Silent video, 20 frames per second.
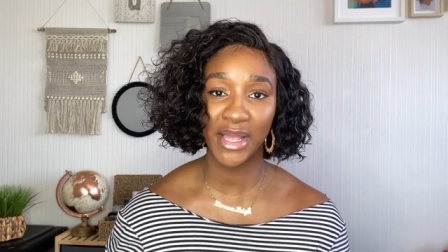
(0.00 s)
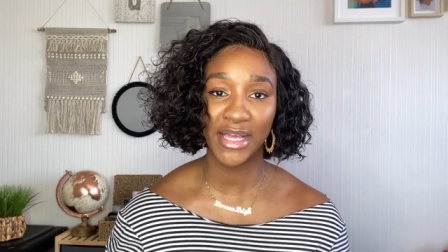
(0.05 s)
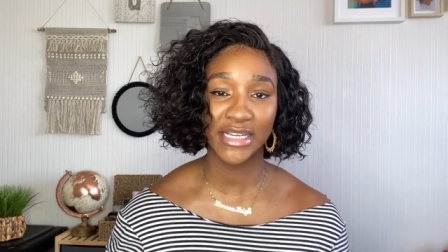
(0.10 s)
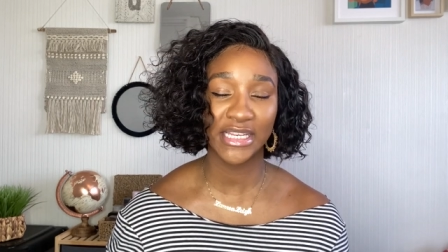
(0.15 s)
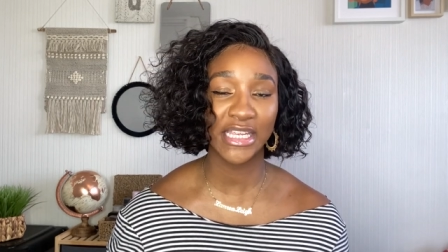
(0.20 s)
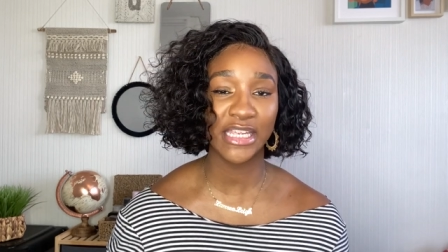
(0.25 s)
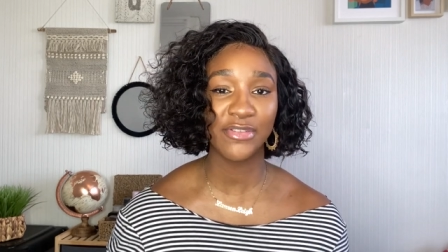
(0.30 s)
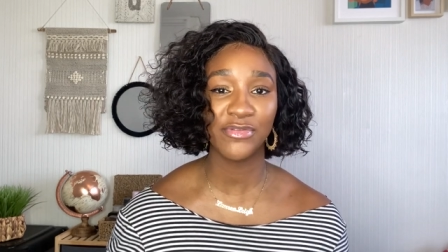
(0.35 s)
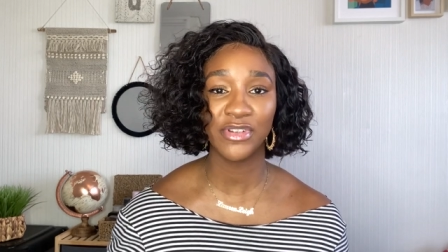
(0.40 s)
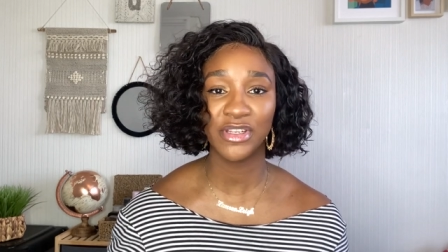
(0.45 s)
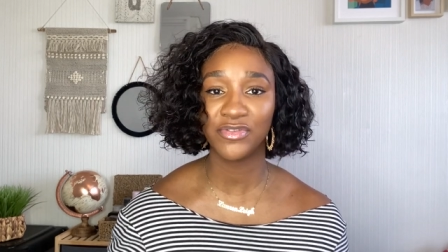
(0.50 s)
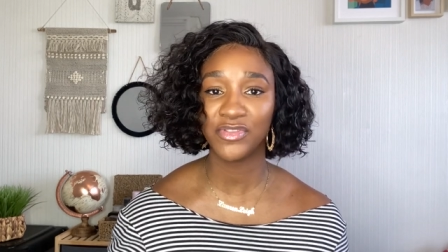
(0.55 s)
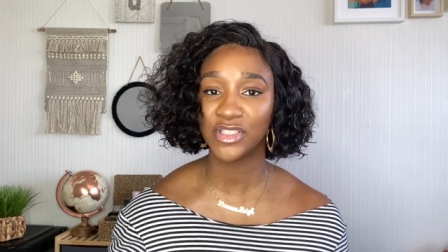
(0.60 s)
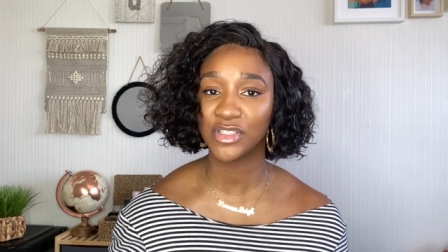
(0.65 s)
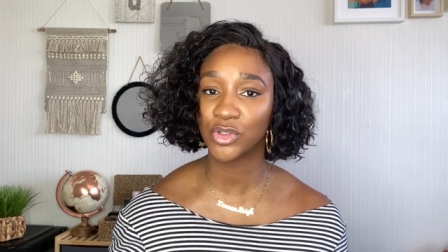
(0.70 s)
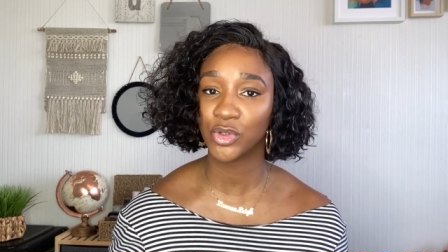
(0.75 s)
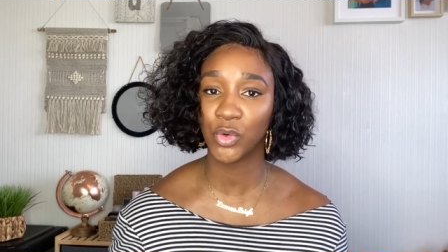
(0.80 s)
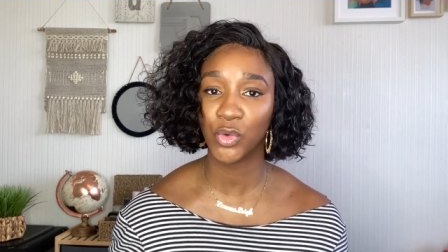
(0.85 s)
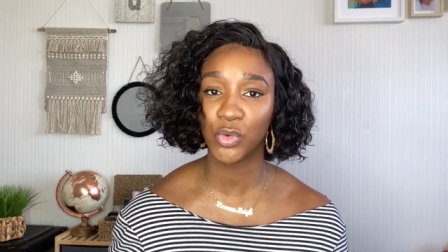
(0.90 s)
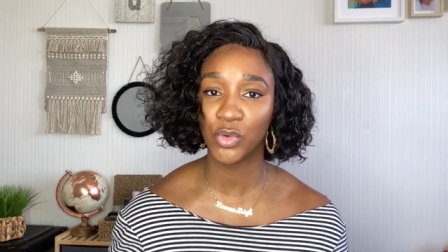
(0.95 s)
and even if
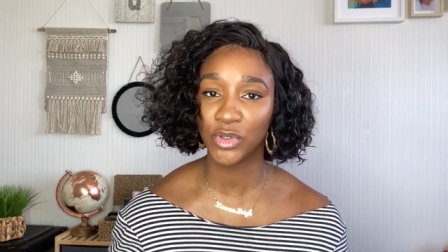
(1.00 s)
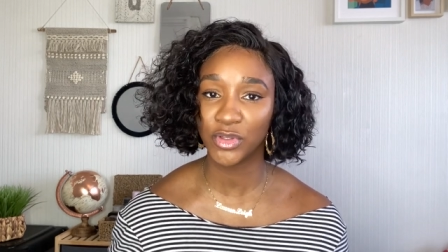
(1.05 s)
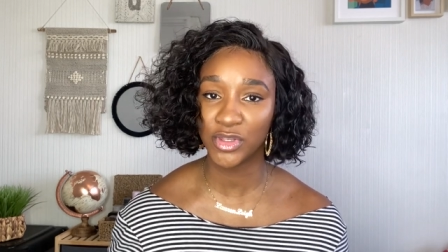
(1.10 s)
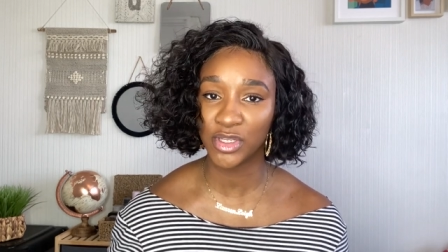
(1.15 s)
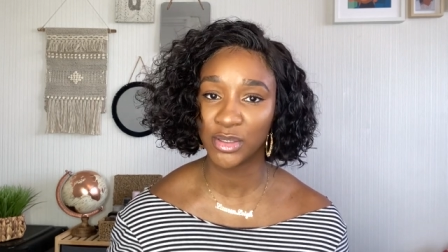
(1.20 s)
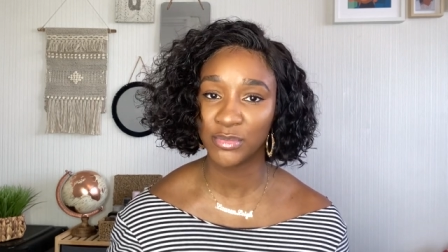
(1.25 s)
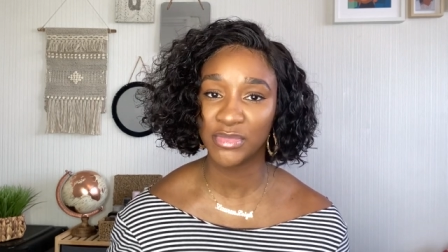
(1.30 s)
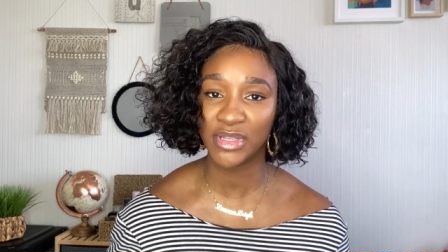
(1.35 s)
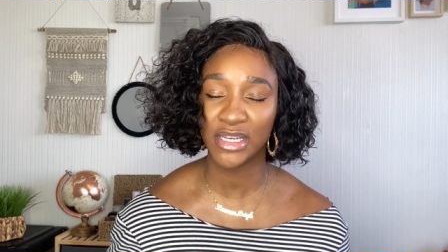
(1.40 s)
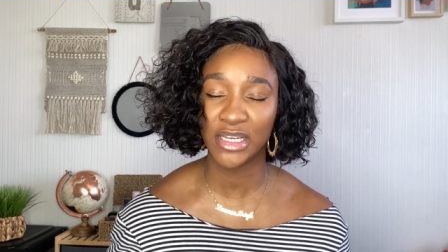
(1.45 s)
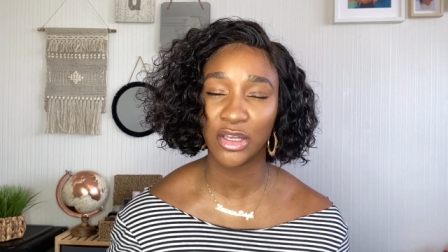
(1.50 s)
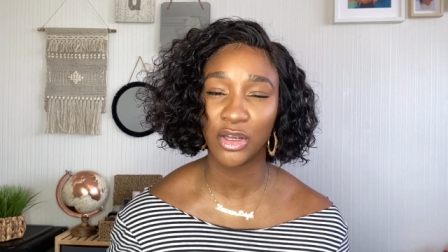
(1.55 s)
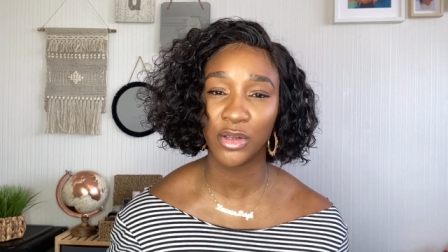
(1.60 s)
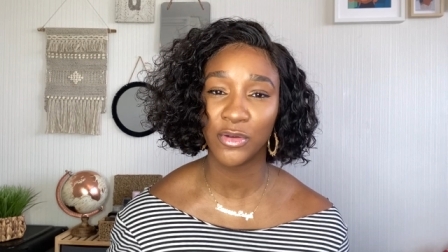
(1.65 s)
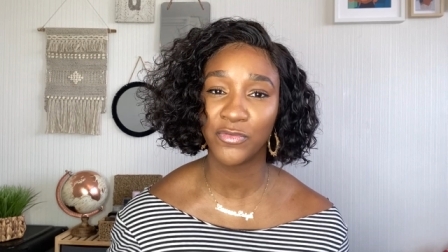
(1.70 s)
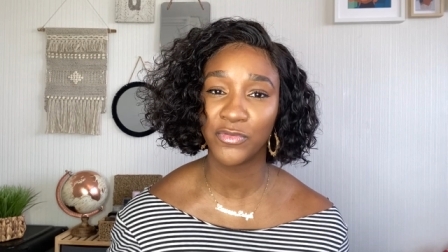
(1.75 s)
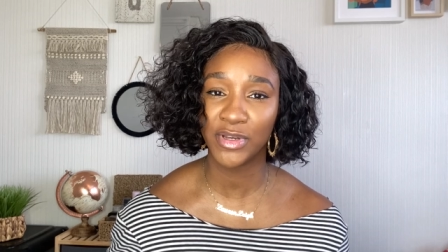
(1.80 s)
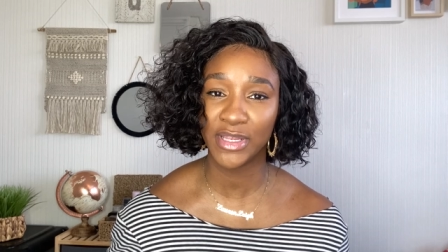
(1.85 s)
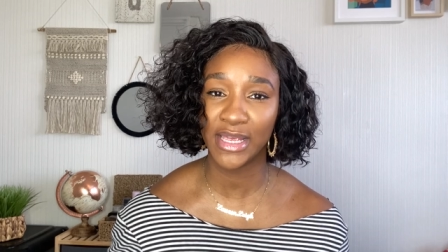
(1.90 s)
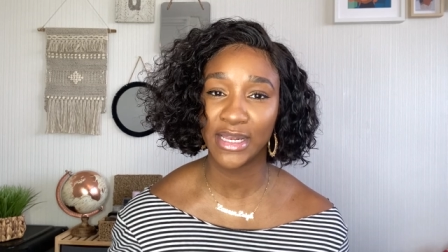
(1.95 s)
it's not all of them, then
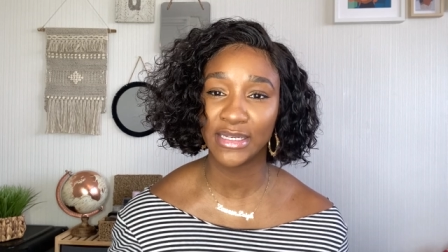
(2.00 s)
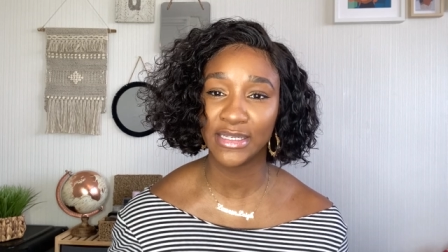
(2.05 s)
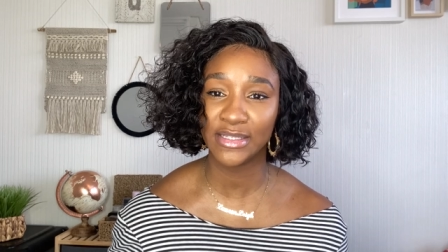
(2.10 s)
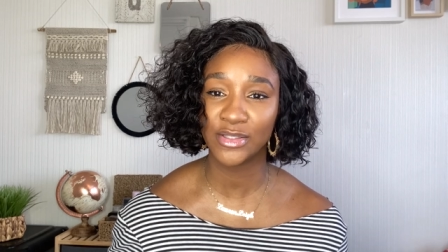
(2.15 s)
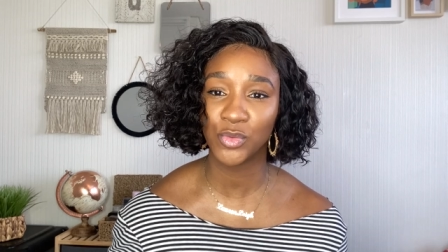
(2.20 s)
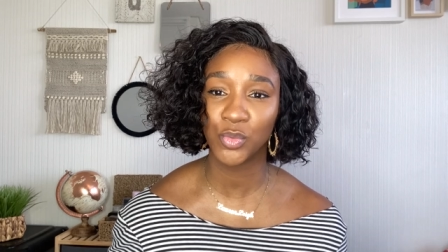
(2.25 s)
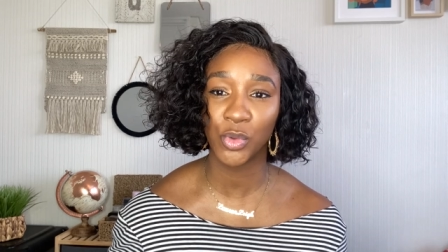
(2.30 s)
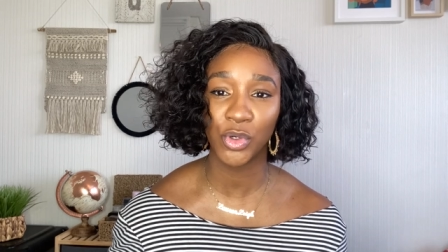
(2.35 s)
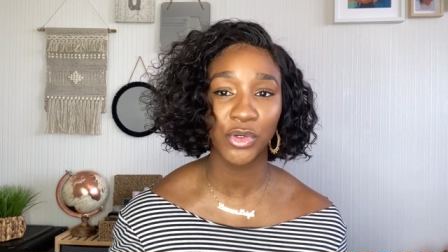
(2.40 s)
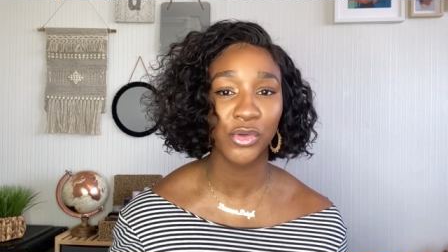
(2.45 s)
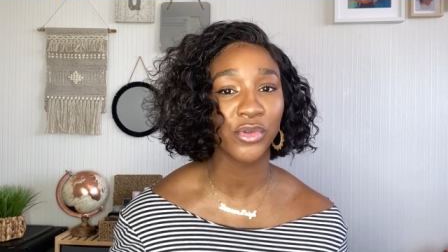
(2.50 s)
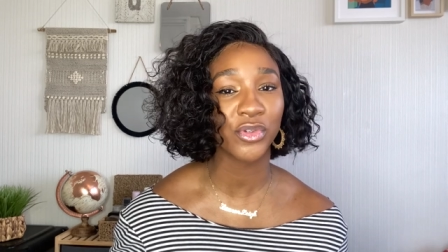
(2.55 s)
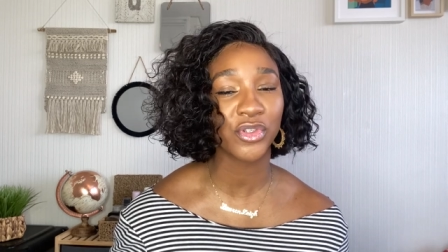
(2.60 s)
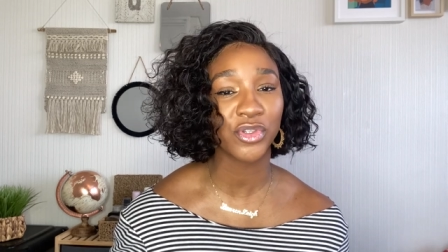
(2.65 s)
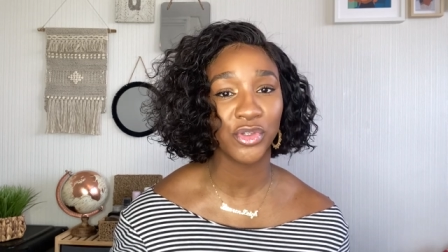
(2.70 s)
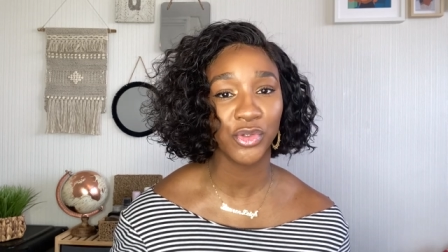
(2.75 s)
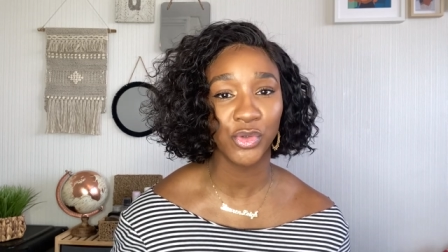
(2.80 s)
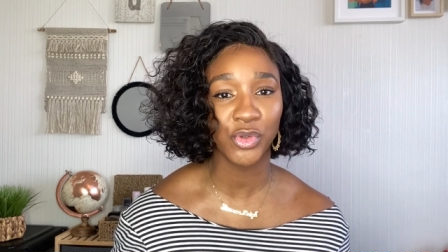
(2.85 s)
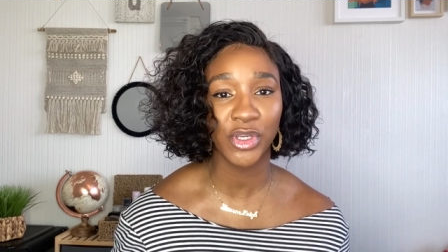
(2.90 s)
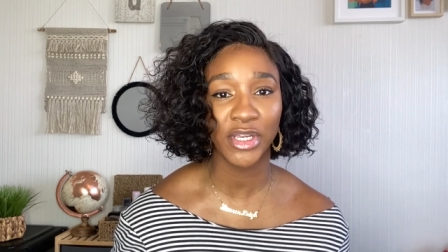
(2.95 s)
hopefully at least one or
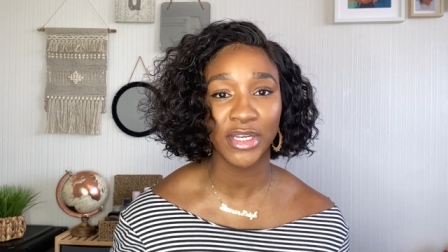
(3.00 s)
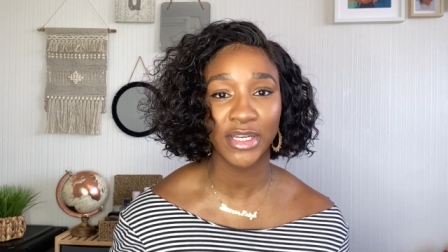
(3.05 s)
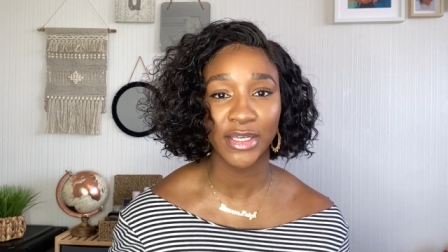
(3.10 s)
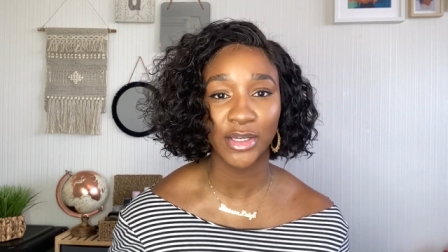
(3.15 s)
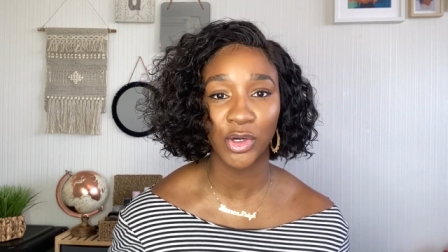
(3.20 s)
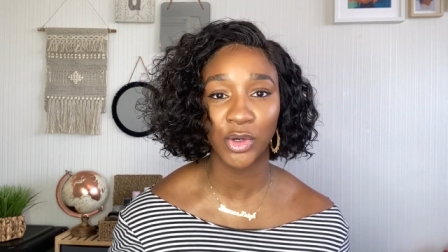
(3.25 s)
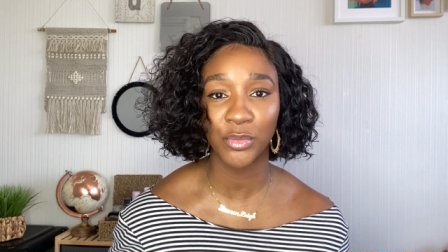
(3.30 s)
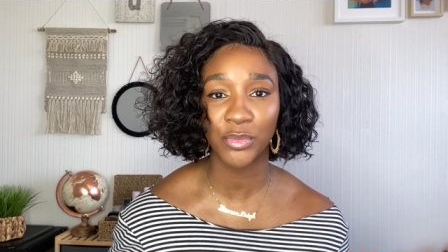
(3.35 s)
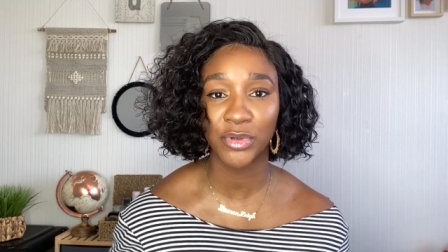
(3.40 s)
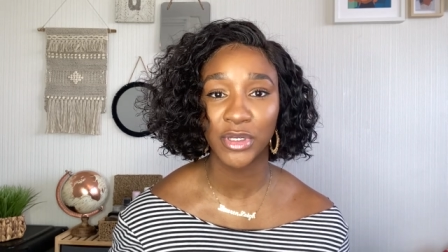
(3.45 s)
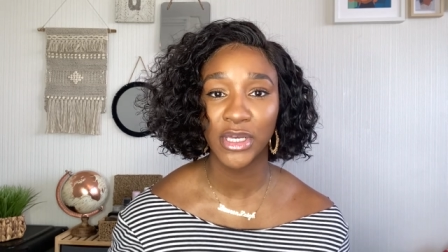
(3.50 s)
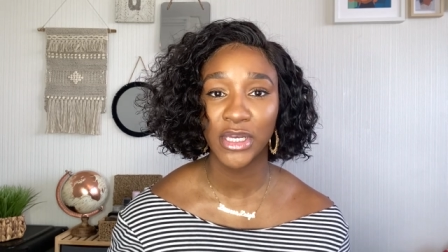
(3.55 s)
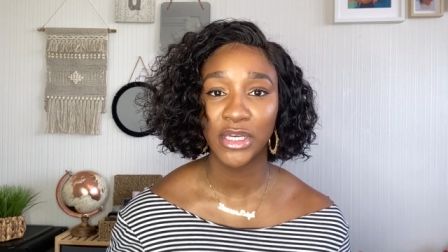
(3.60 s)
two can help